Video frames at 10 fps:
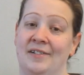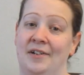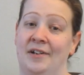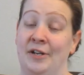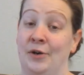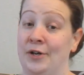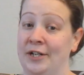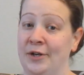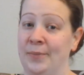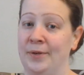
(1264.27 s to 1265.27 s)
on
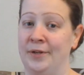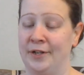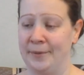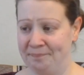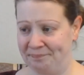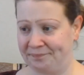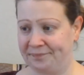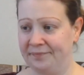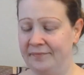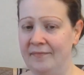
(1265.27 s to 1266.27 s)
audiobook.
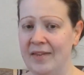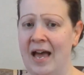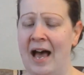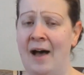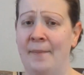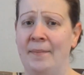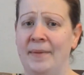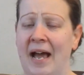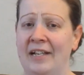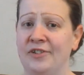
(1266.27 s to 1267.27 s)
Um, I'm
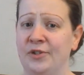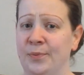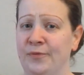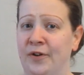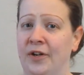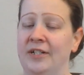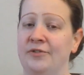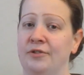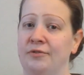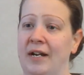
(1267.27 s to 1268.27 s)
not super far
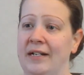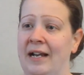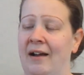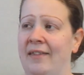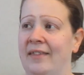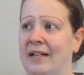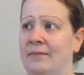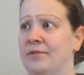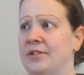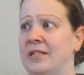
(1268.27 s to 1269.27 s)
into it right now. I think
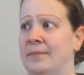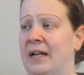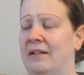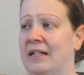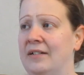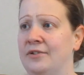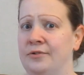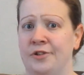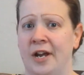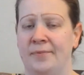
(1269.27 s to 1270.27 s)
I'm just about like two
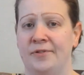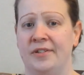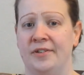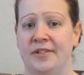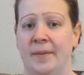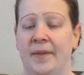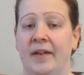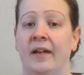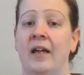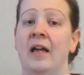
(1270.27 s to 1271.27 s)
chapters in or
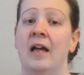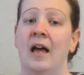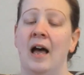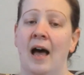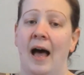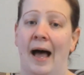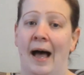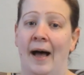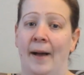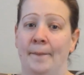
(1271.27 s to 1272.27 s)
something.
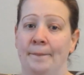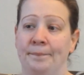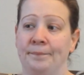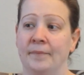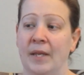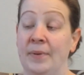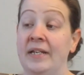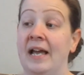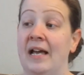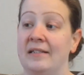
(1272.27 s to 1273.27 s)
Um, but
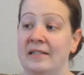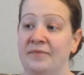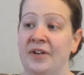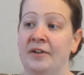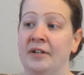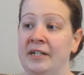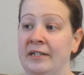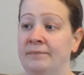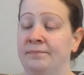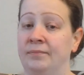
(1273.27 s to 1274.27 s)
yes,
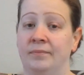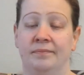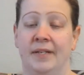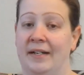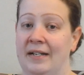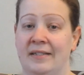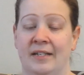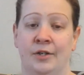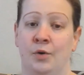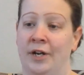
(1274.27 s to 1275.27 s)
very like I
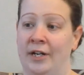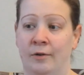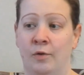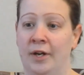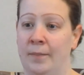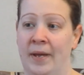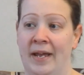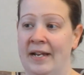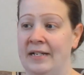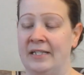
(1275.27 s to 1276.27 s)
said, quick, quick
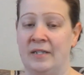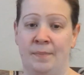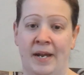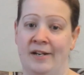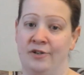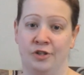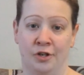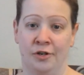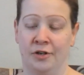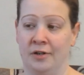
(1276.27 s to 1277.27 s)
pace, page
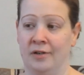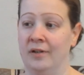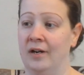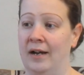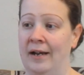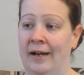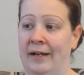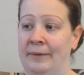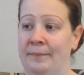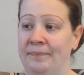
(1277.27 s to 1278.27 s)
turner.
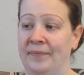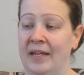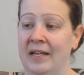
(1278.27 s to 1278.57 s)
Um,